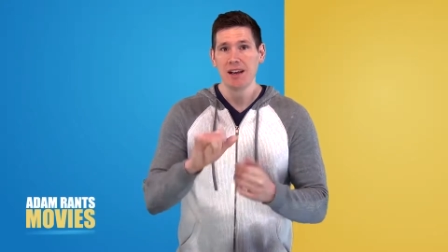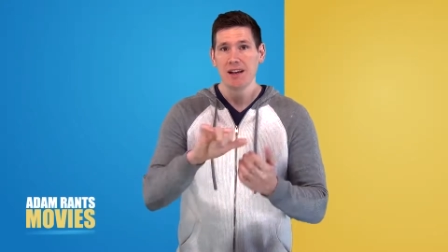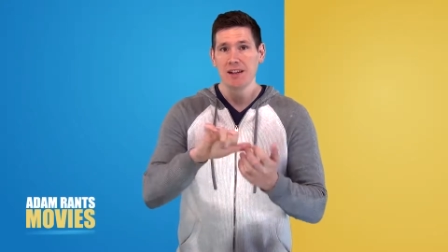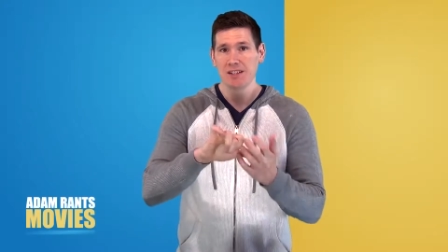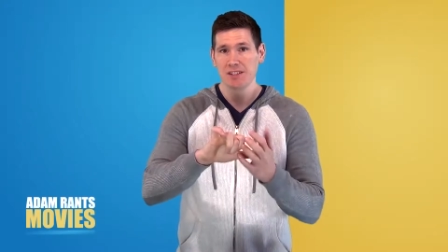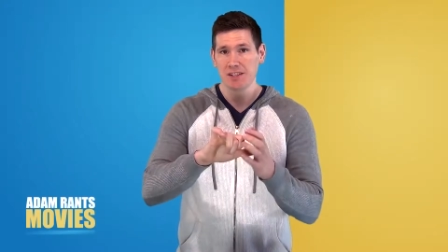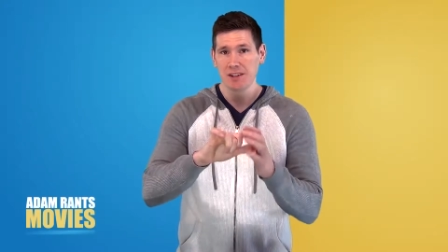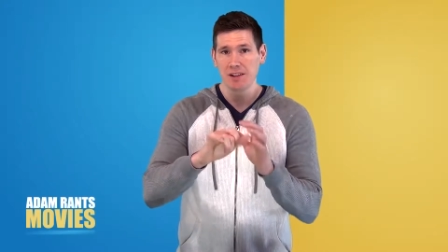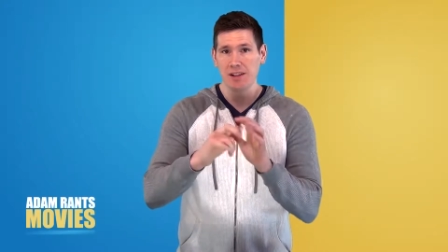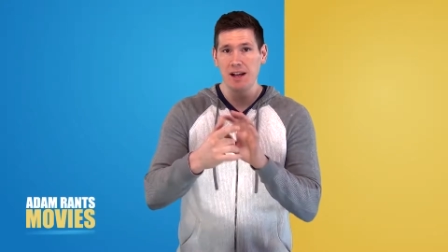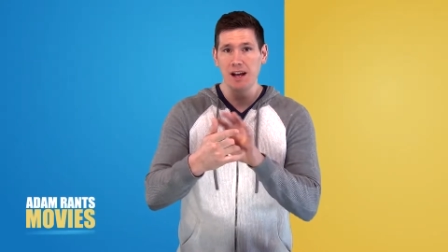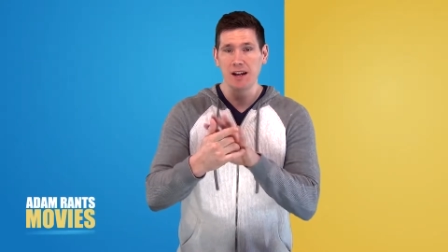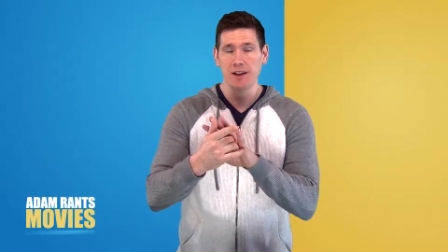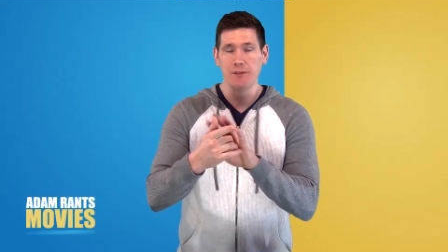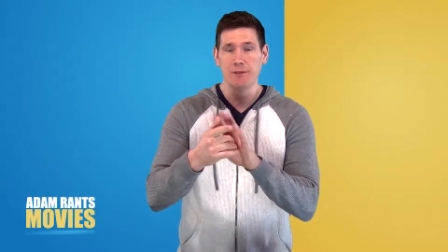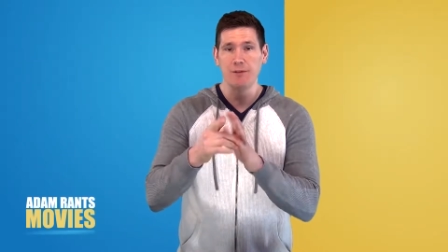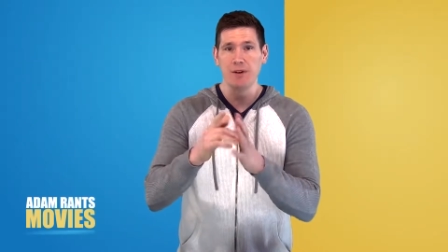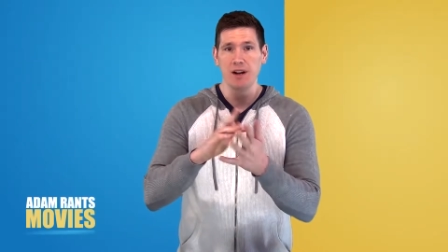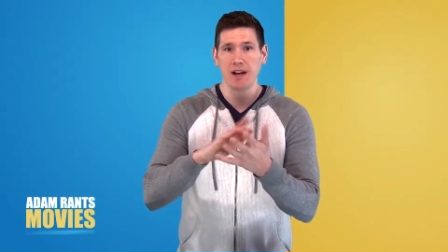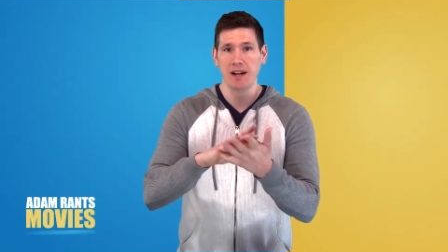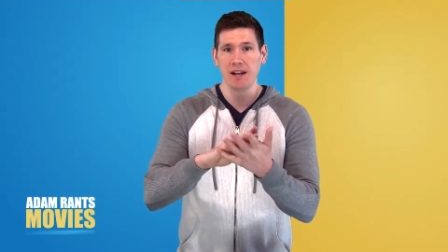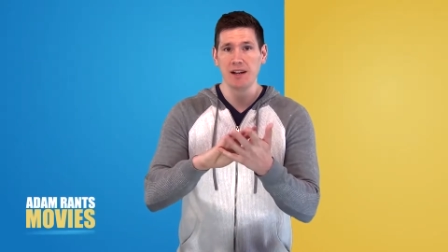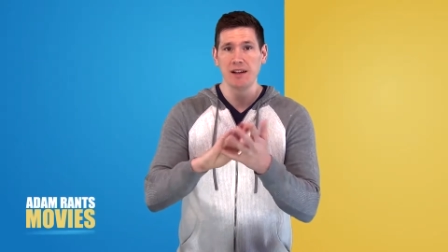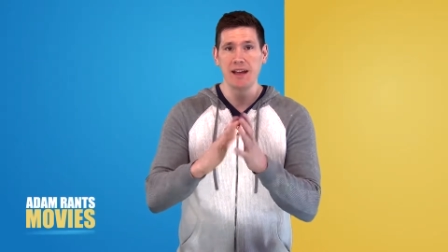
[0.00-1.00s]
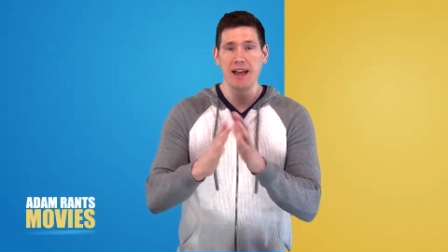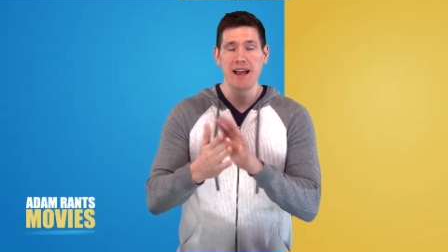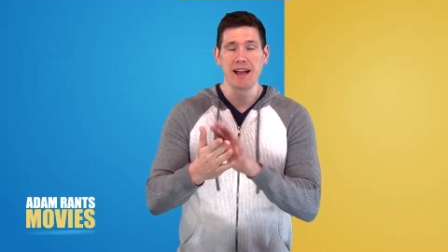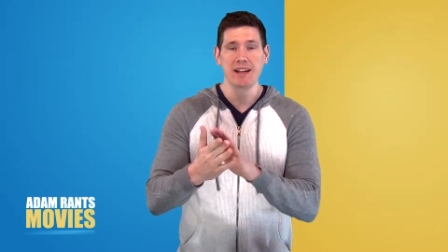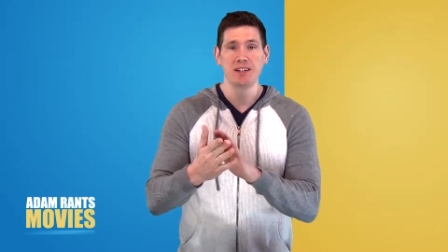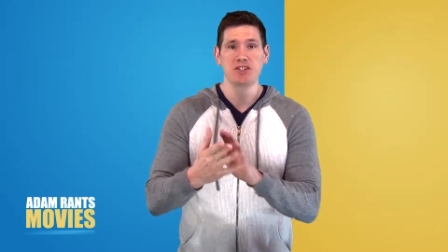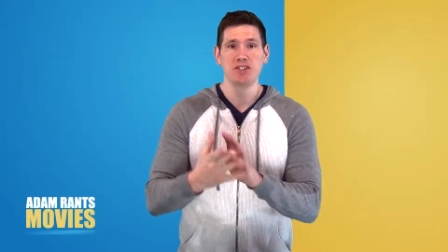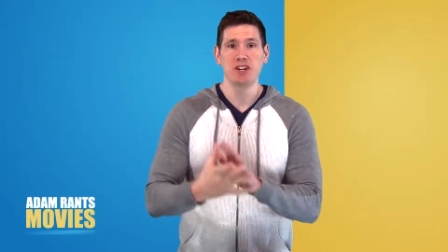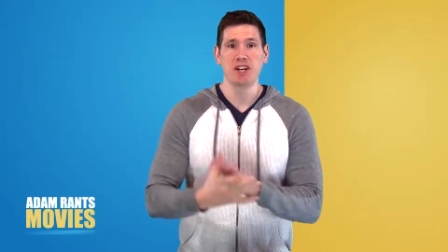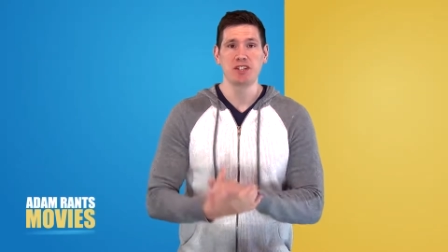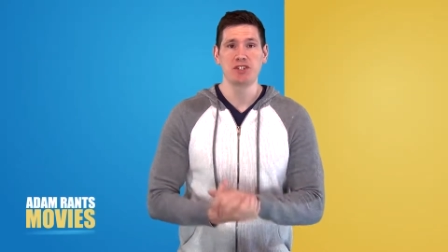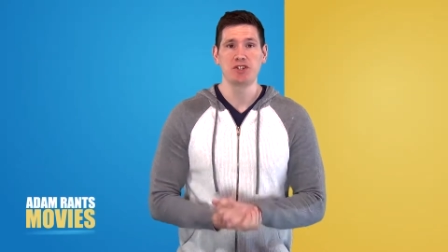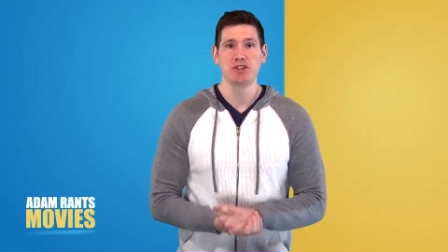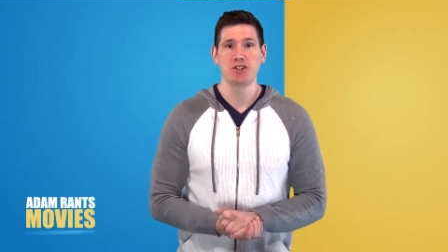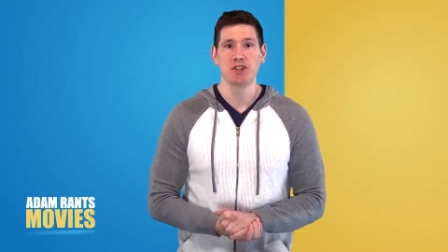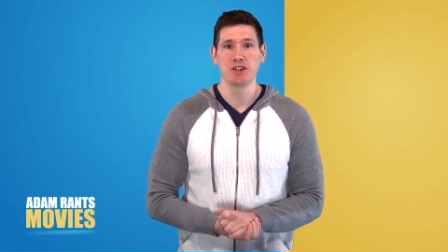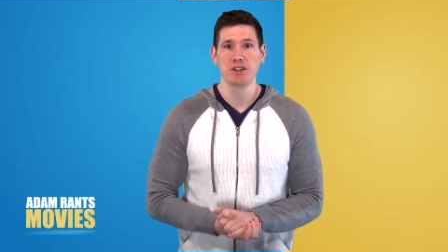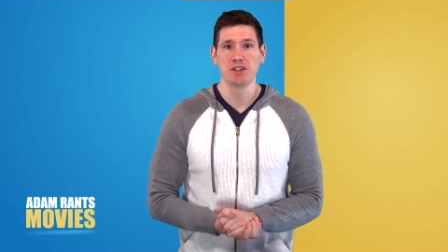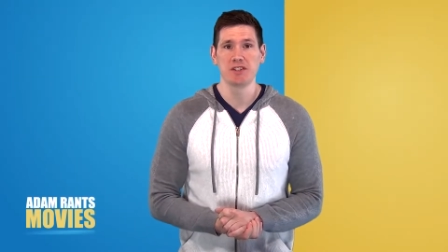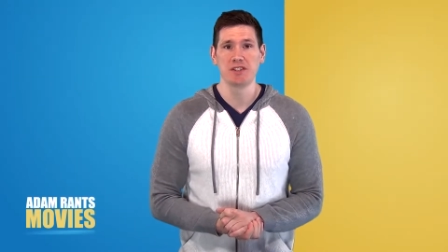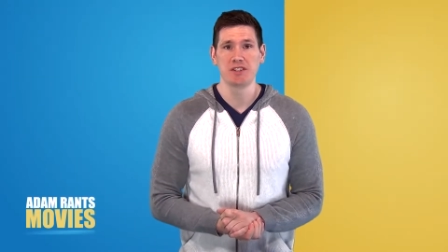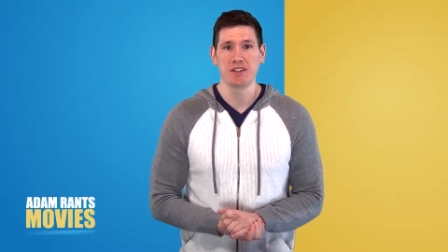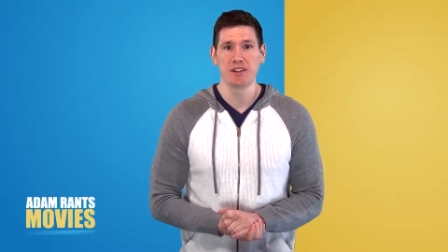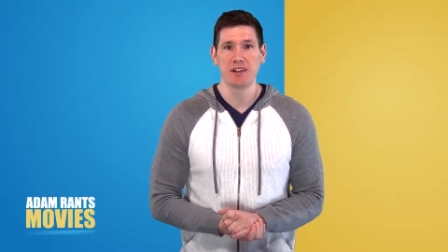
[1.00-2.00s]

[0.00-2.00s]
It's a lot of hand gestures,